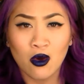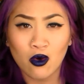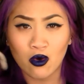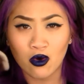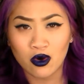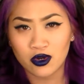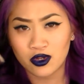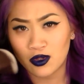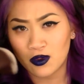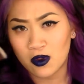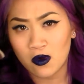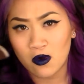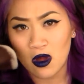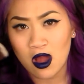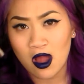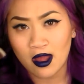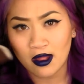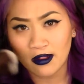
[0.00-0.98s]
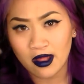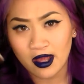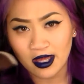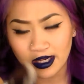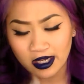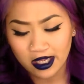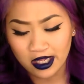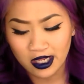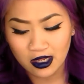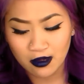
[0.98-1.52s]
or, you know,
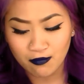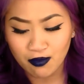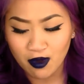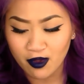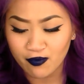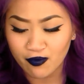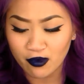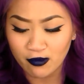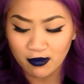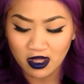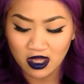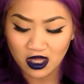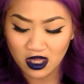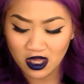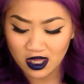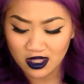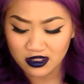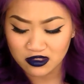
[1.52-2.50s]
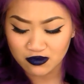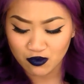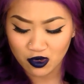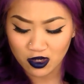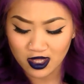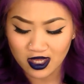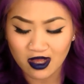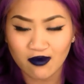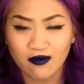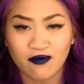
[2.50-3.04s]
highlighting, but for me it's more
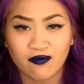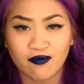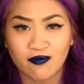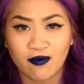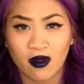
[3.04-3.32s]
like a